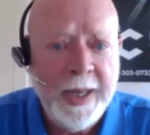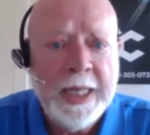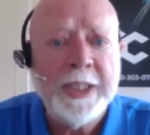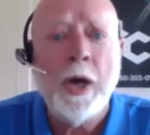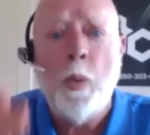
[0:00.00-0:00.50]

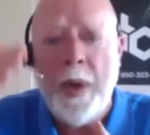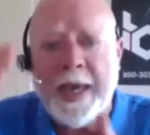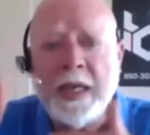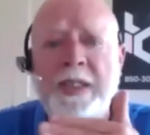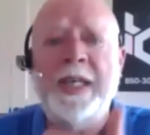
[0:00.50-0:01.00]
So we
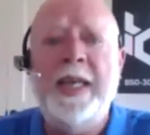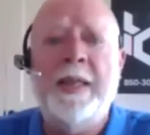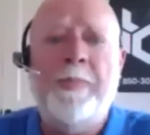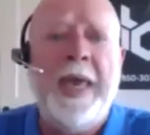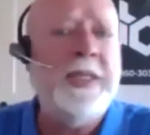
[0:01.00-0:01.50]
can see
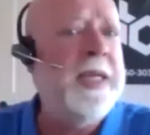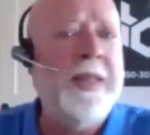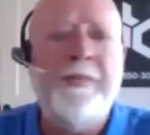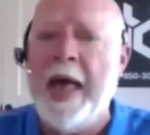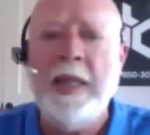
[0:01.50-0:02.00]
the peaks and
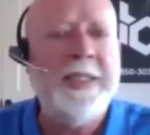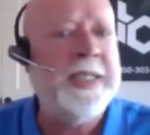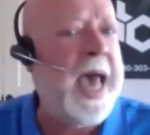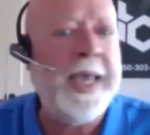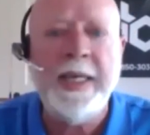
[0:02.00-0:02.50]
the valleys,
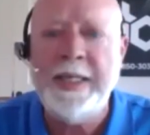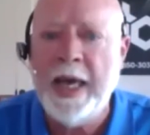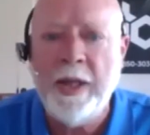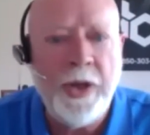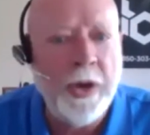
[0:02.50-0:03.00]
and I can
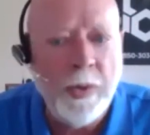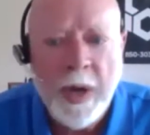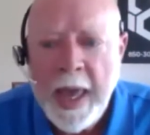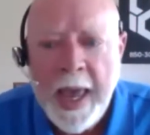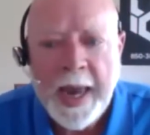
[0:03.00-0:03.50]
tell you.
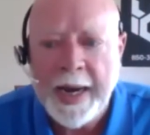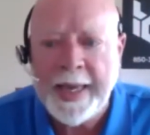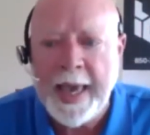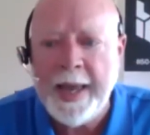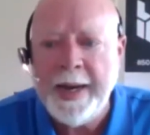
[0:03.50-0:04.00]
And
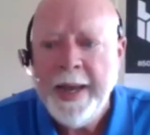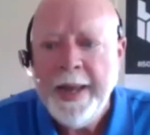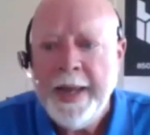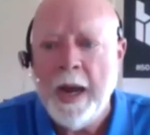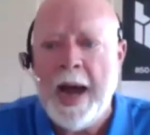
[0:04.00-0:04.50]
again,
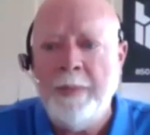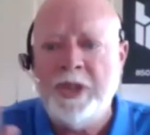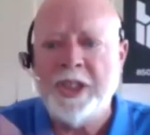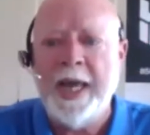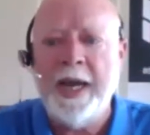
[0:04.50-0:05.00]
I'm
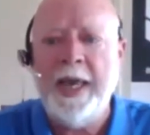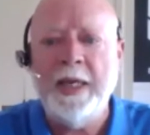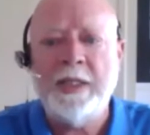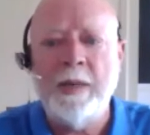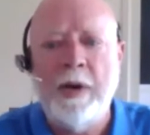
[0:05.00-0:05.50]
just getting
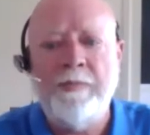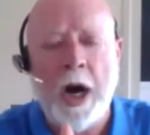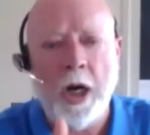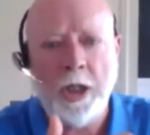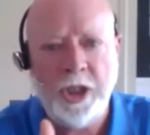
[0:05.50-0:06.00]
in some of
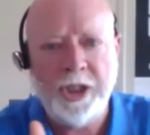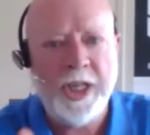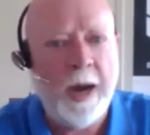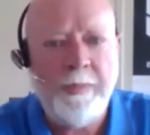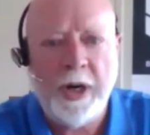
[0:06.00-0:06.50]
March's
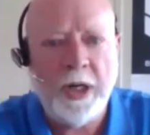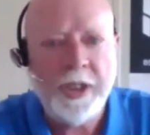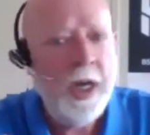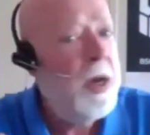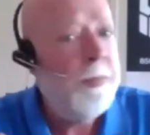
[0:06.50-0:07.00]
numbers.
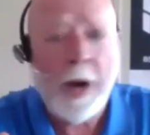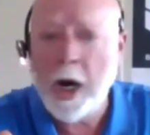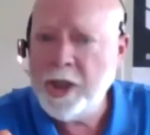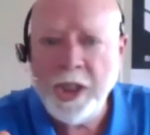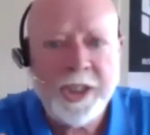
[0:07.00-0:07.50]

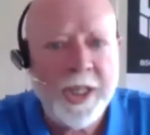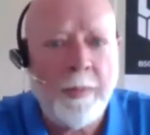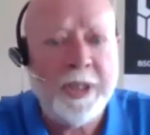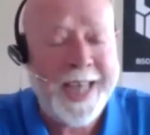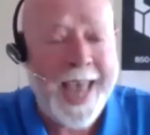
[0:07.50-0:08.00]
March's
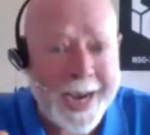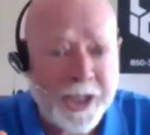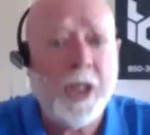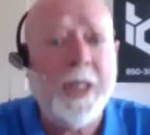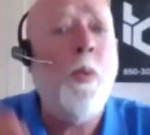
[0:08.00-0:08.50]
numbers
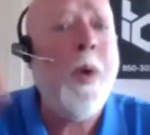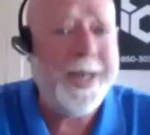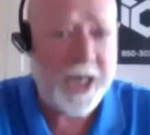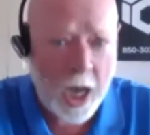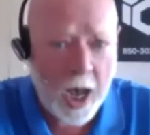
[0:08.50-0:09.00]
actually
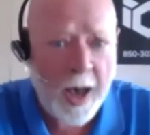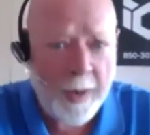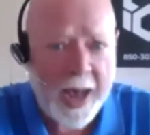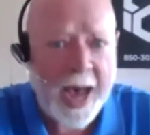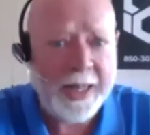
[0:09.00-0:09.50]
went
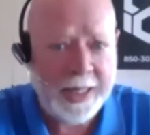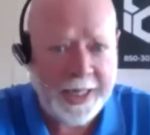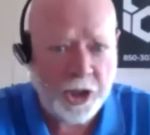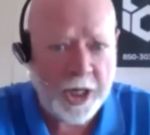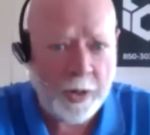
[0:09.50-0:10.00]
up on
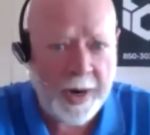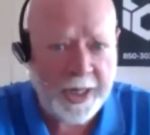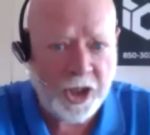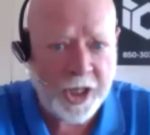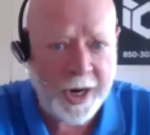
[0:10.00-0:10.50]
lead
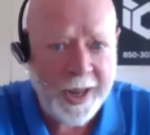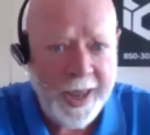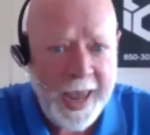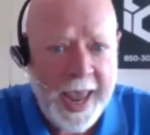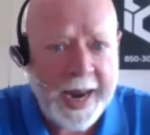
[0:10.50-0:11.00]
generation.
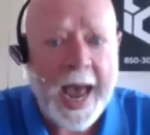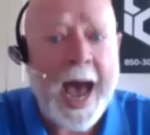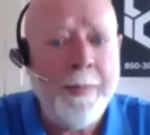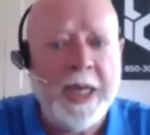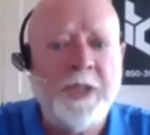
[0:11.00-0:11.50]
And
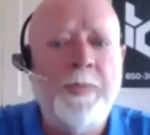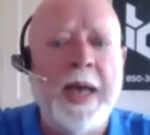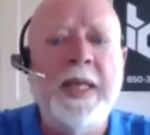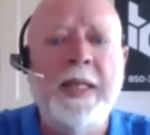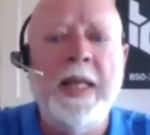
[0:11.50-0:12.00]
I'm
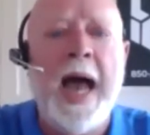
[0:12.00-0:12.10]
expecting